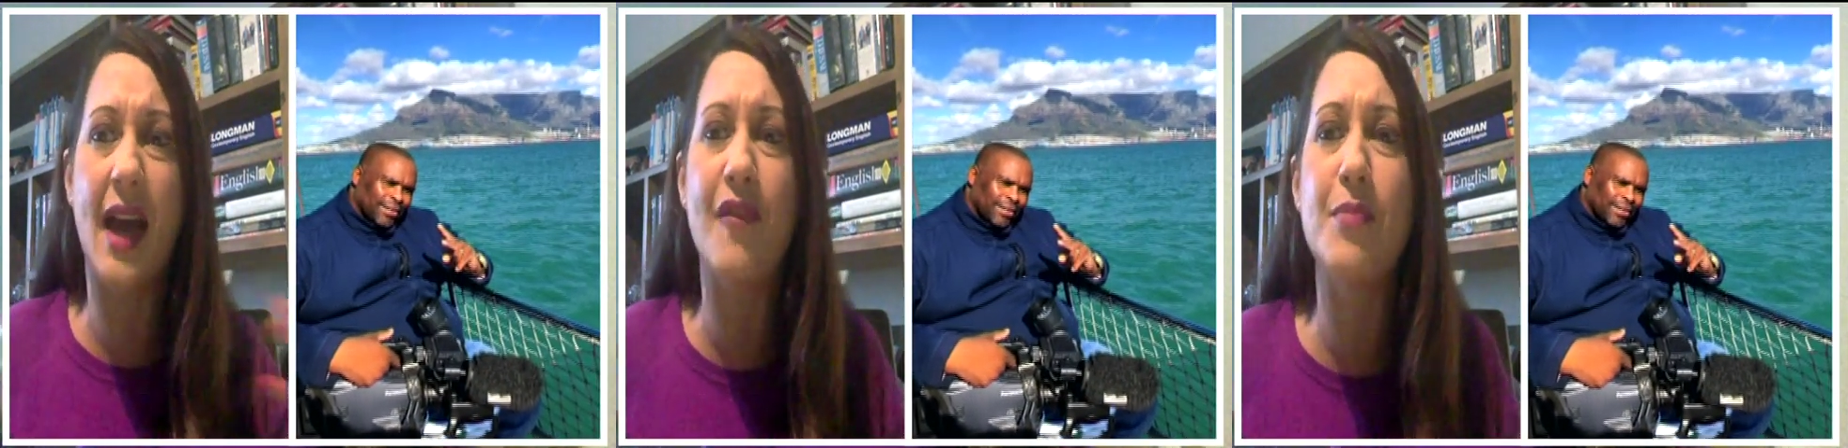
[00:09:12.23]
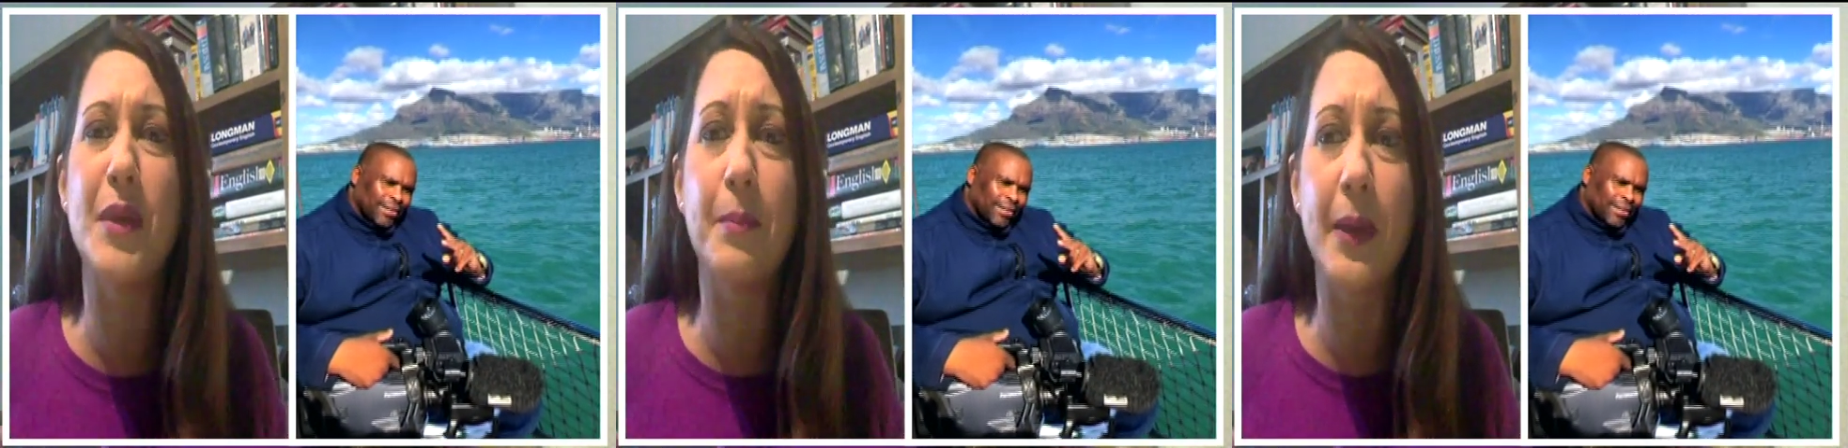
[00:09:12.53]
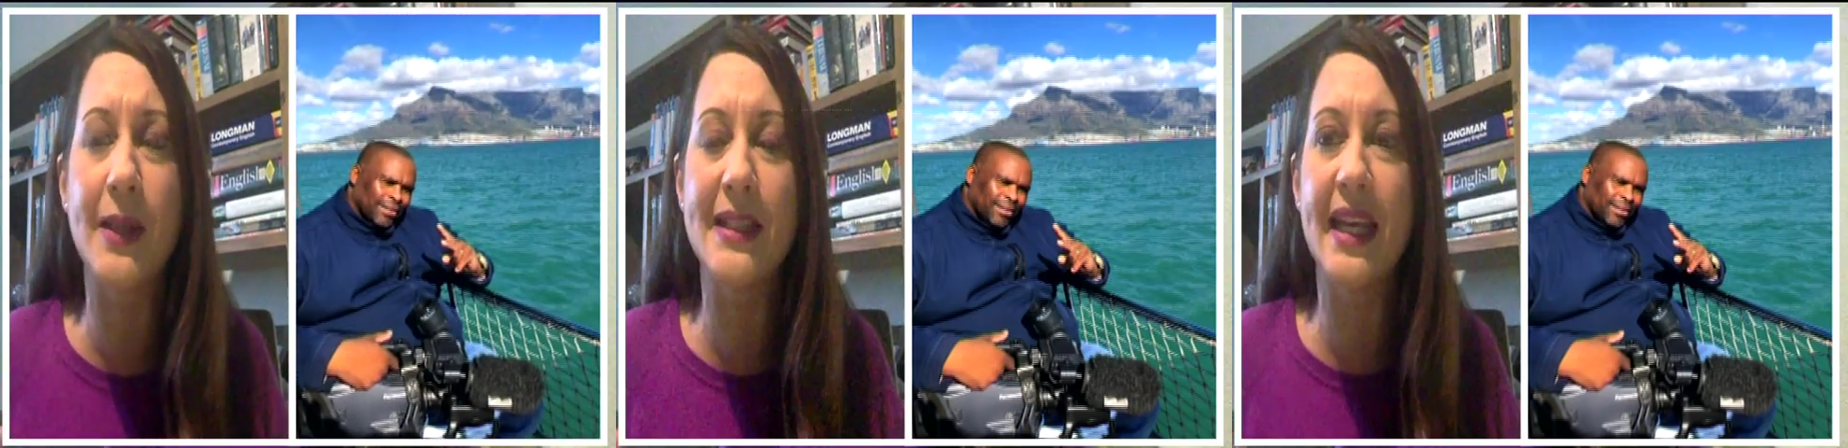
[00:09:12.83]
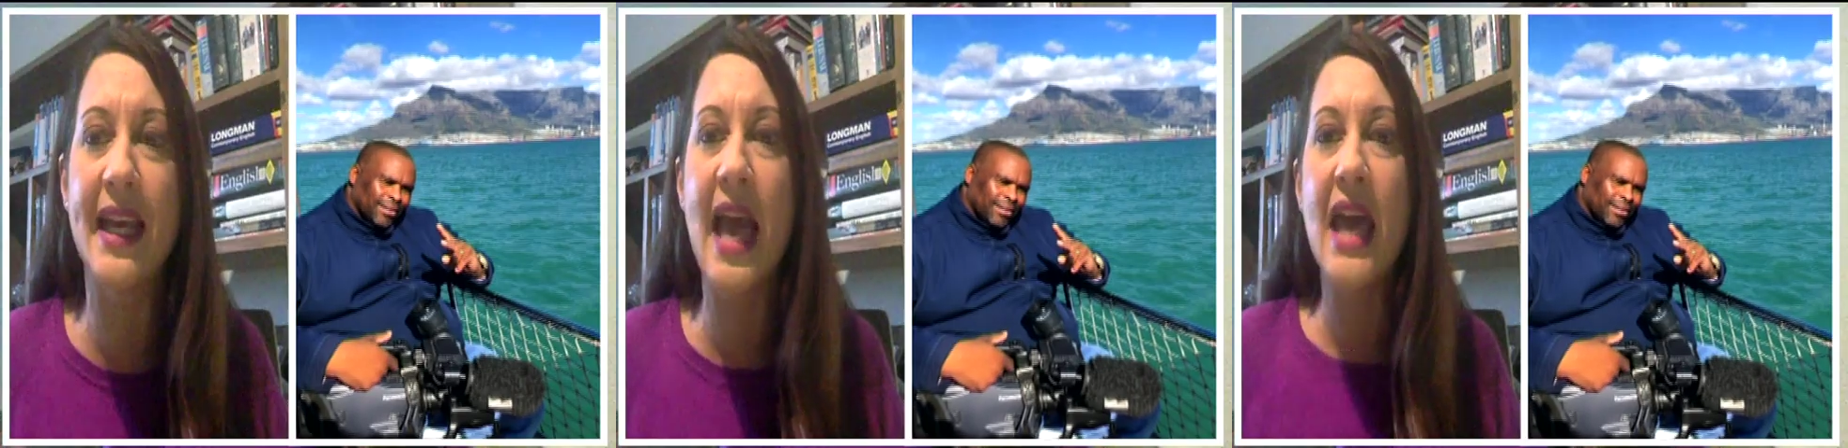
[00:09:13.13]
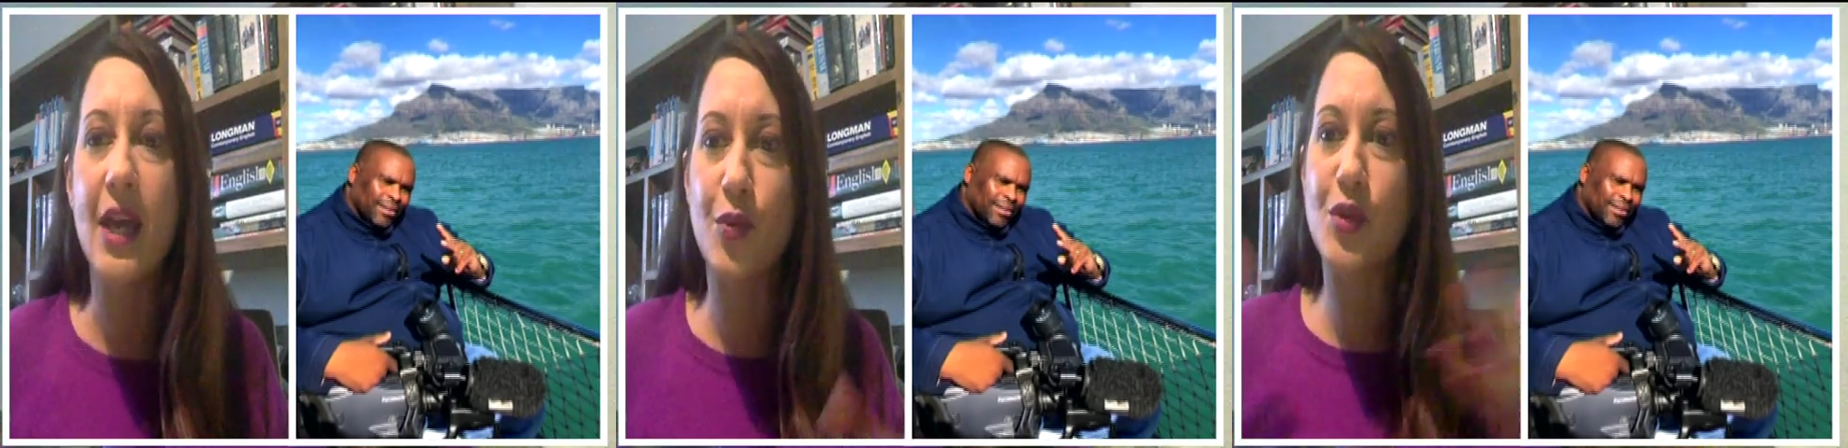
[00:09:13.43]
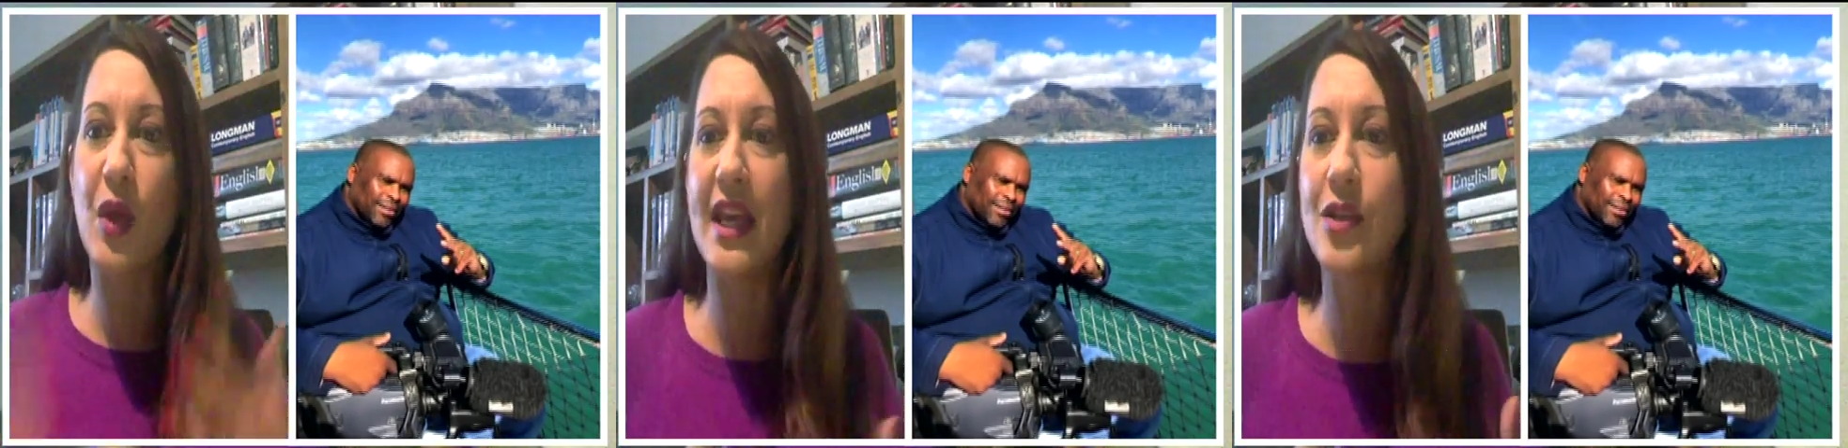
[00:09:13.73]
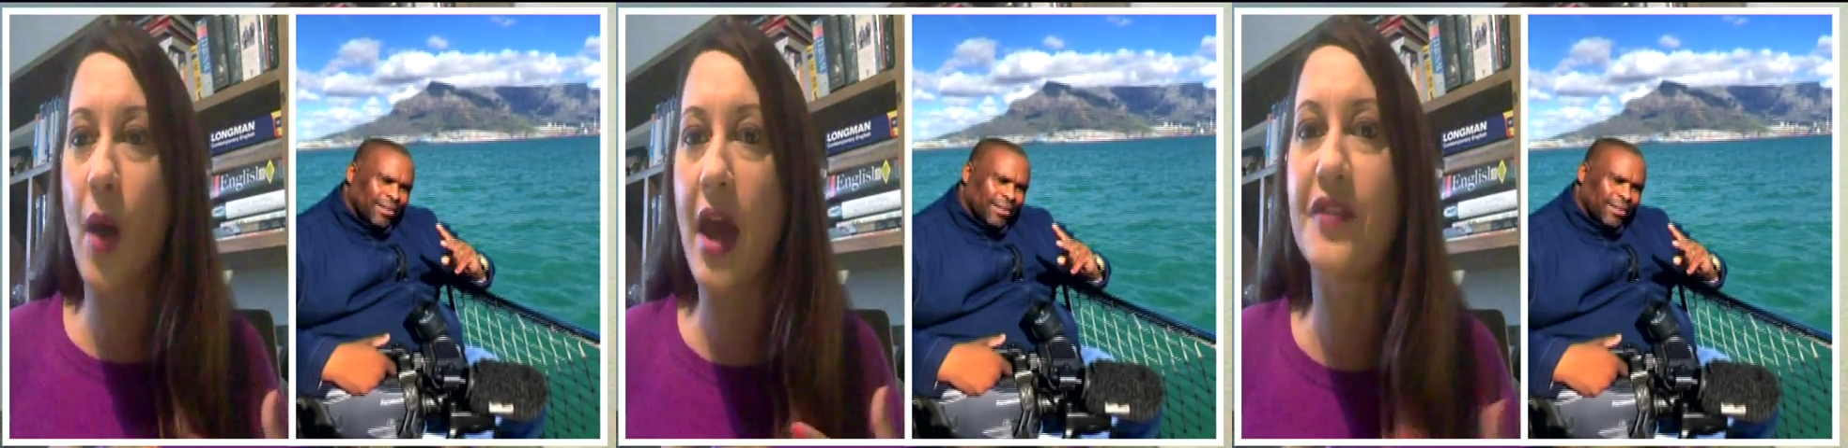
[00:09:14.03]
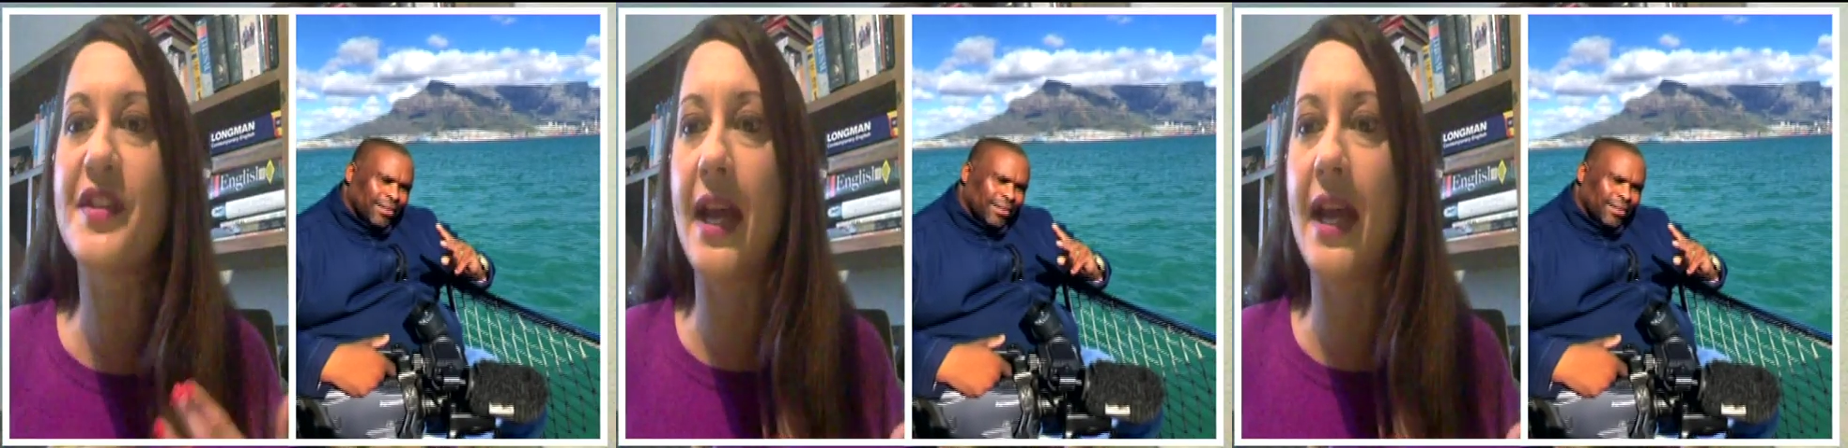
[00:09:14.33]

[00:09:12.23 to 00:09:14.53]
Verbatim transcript: government building. It was his way of